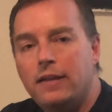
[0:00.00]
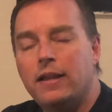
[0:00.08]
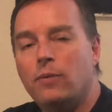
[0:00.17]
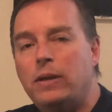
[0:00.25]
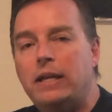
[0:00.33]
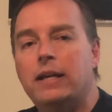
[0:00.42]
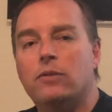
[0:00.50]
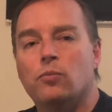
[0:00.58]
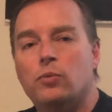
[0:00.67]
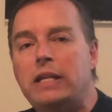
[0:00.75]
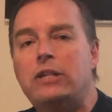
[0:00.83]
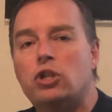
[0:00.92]
that we can
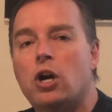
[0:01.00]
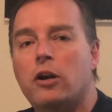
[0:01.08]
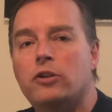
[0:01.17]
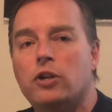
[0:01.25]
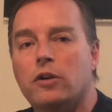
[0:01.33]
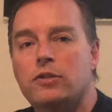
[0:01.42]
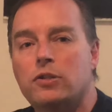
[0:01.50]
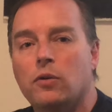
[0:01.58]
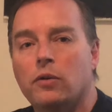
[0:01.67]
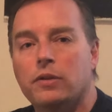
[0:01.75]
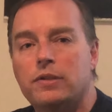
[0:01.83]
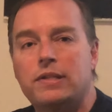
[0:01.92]
recharge our
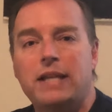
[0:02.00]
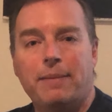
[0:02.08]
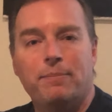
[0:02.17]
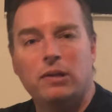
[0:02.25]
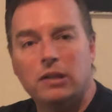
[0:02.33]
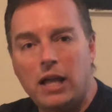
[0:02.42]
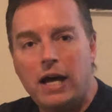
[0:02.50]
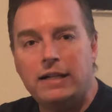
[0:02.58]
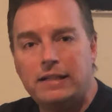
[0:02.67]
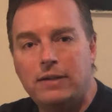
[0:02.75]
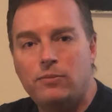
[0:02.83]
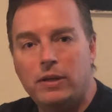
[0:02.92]
souls, stay plugged
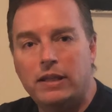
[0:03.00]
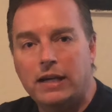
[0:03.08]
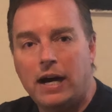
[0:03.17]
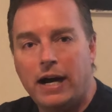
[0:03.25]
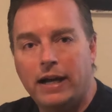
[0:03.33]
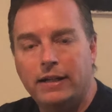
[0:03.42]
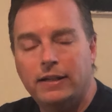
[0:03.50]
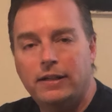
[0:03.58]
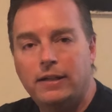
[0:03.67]
in with God,